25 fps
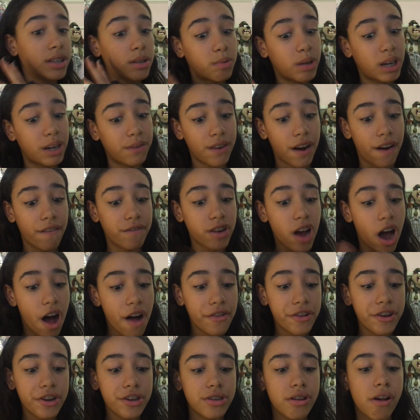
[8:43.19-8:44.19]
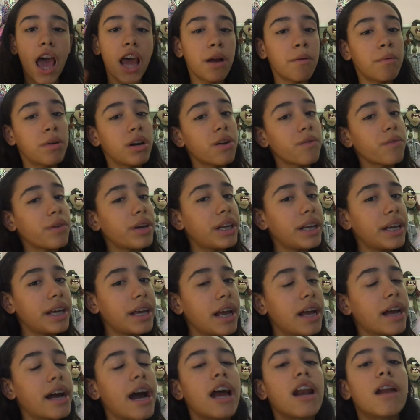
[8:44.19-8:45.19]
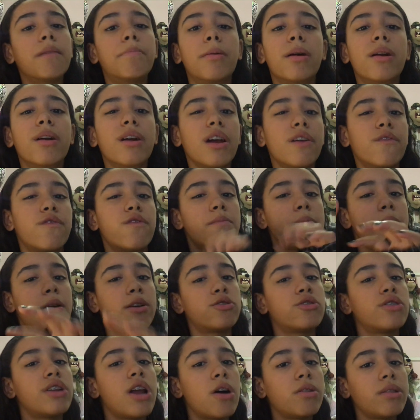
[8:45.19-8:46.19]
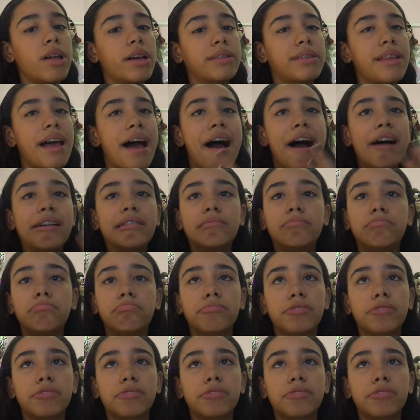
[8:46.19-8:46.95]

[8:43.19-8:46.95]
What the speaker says: the $25. I don't want to read it and kind of put her information out like that,